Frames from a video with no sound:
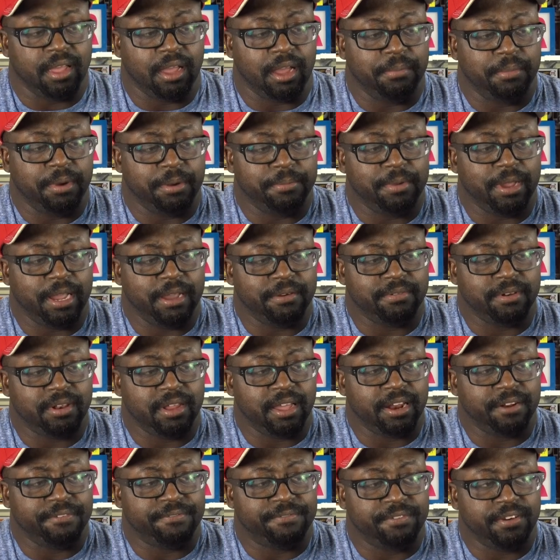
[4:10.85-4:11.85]
remember having a
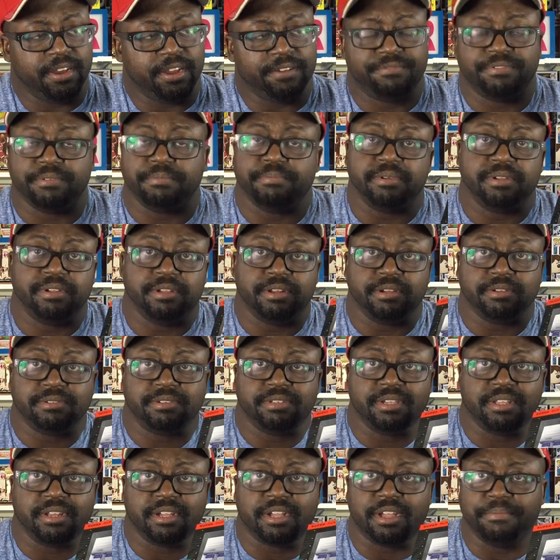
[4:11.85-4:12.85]
lot of fun from, you know,
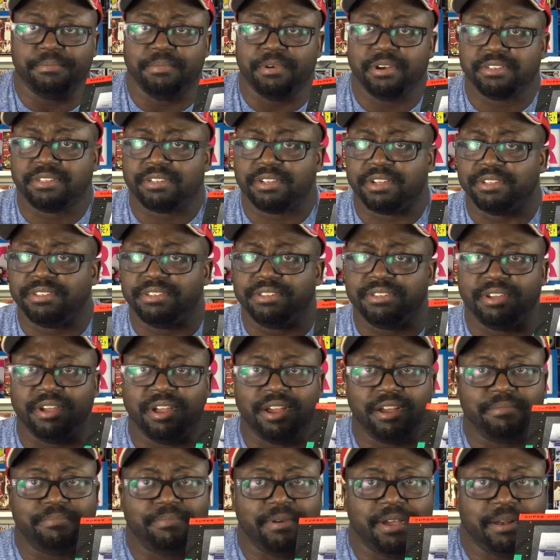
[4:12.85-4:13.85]
seeing the commercial, because, you know,
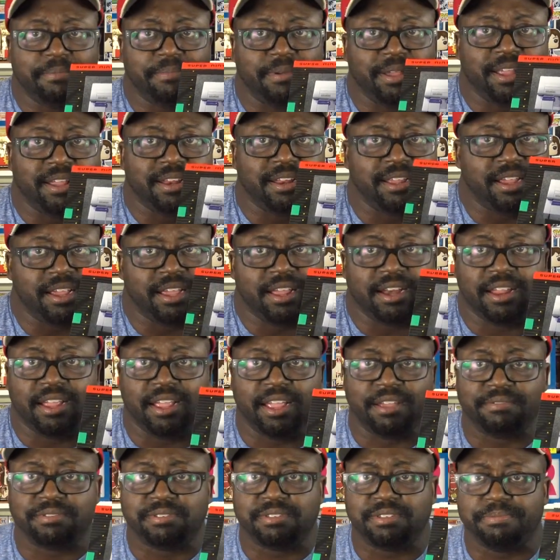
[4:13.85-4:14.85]
everybody back in the day had to
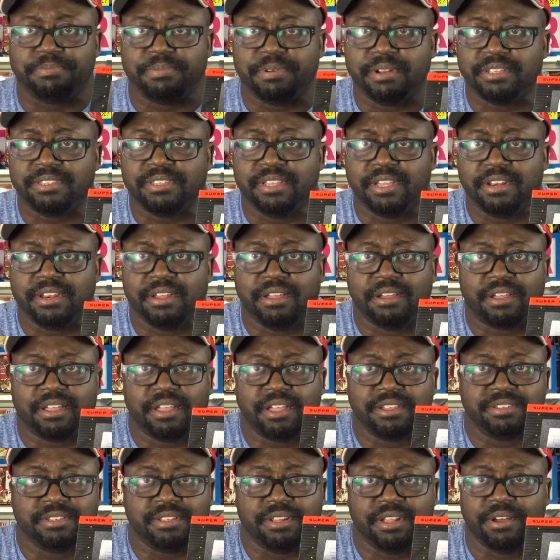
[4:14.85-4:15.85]
have a Super Nintendo,
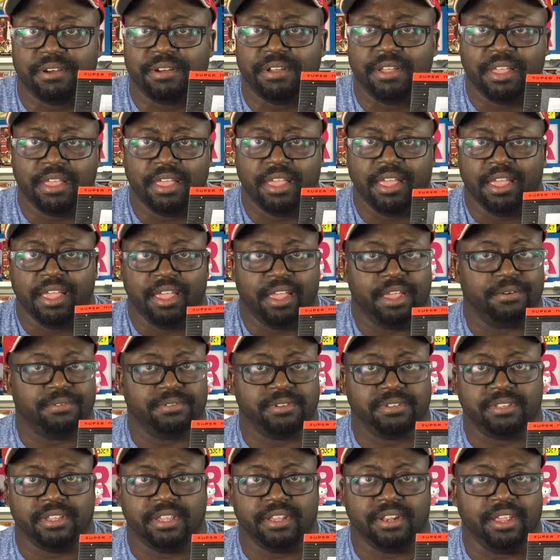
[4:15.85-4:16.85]
because, you know, it
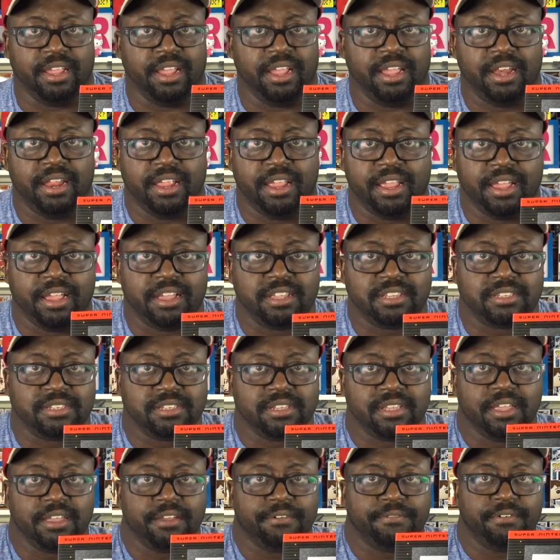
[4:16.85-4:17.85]
was the NES
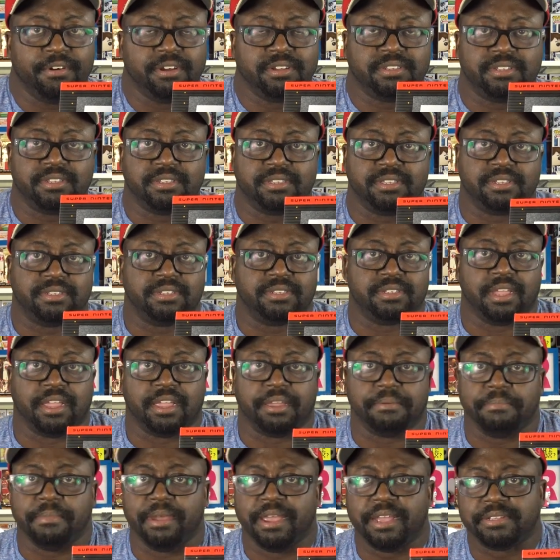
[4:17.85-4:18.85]
versus the
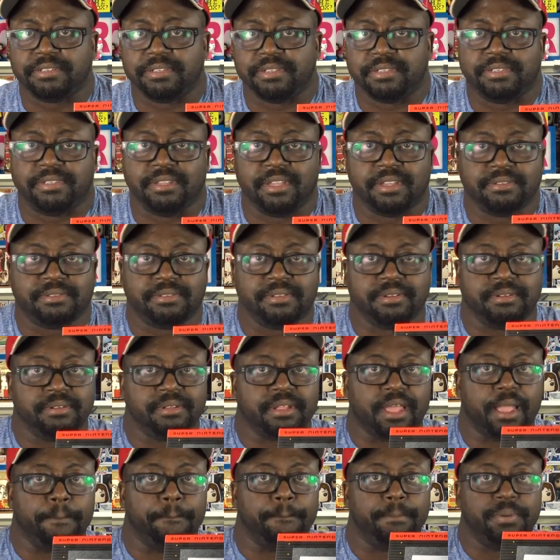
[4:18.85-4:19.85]
Sega Master System,
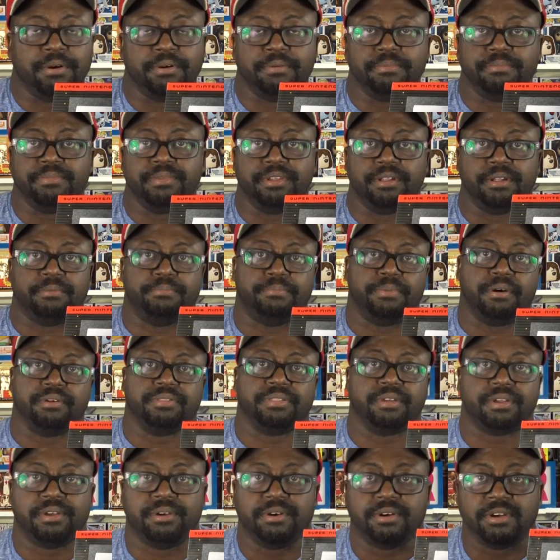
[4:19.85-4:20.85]
like, boom, you know,
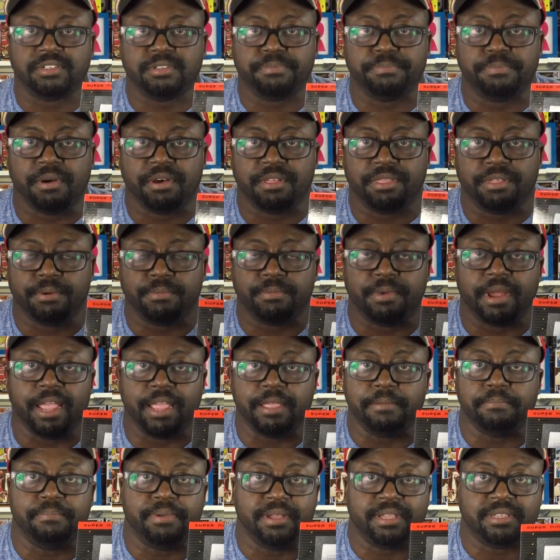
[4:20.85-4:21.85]
both of them were
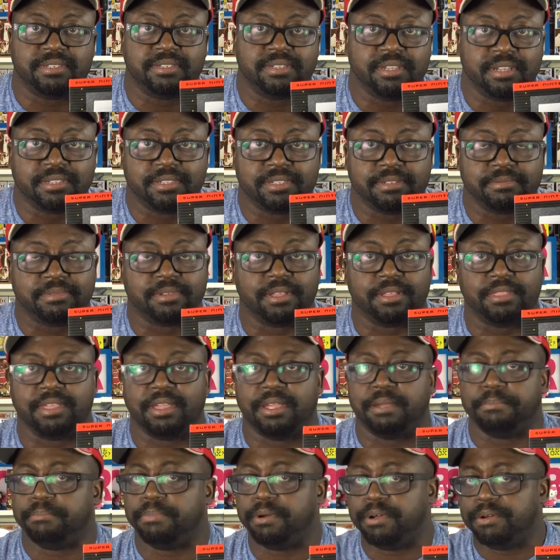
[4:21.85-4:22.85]
8-bit systems, so
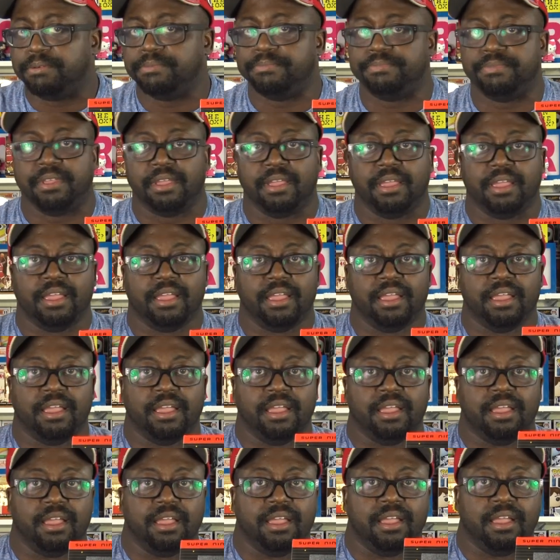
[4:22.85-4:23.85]
then, boom,
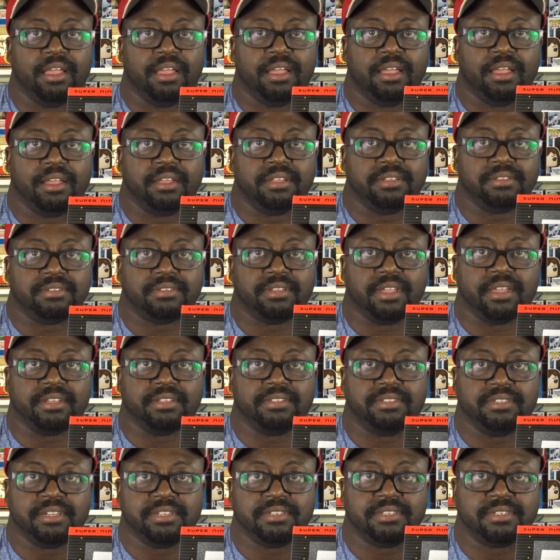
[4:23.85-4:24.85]

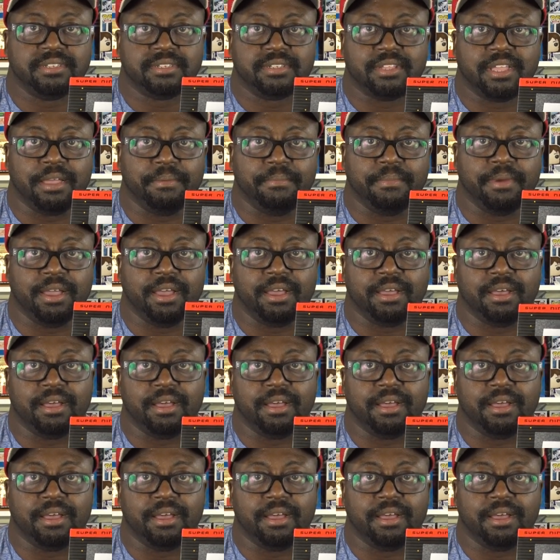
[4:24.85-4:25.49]
Sega Genesis came